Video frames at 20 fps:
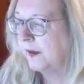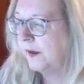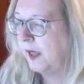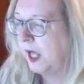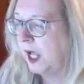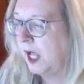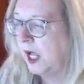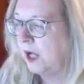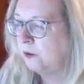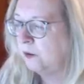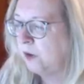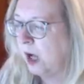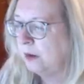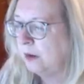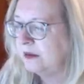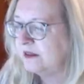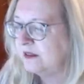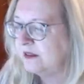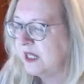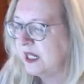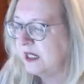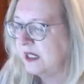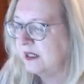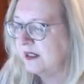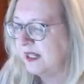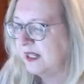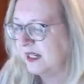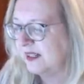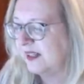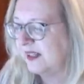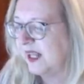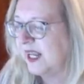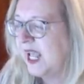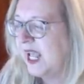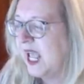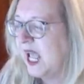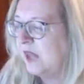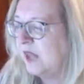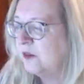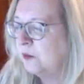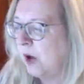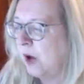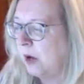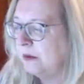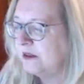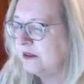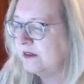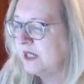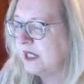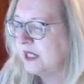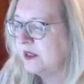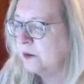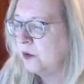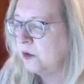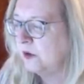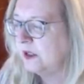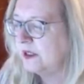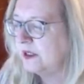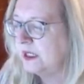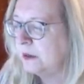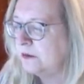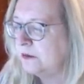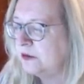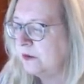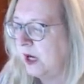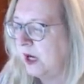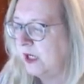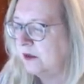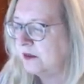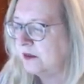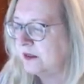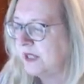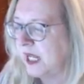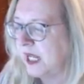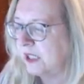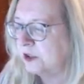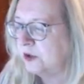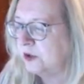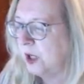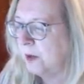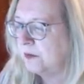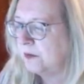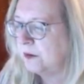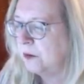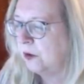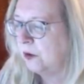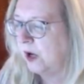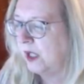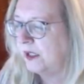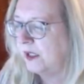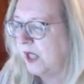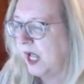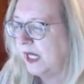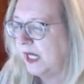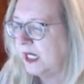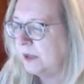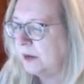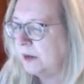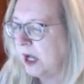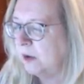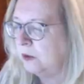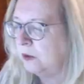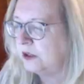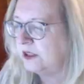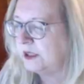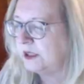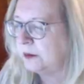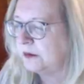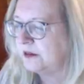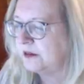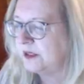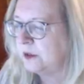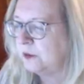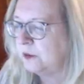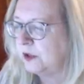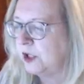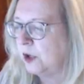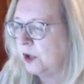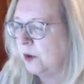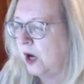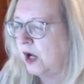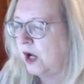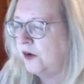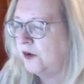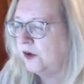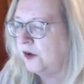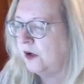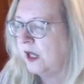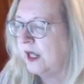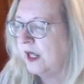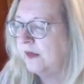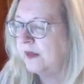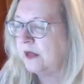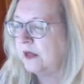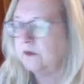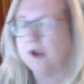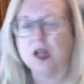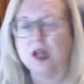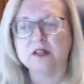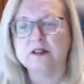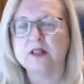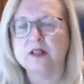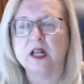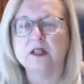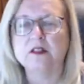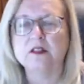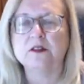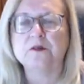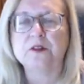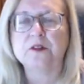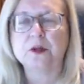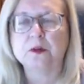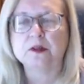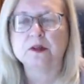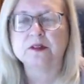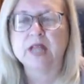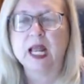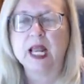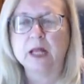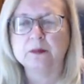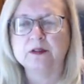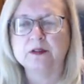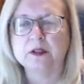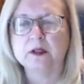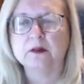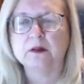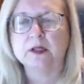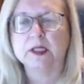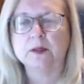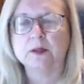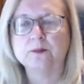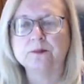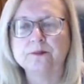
Robin said, the more the Dems and Rhinos attack Trump, the more I like him. I wish the MSM would go under. They've lost tons of viewers. Absolutely.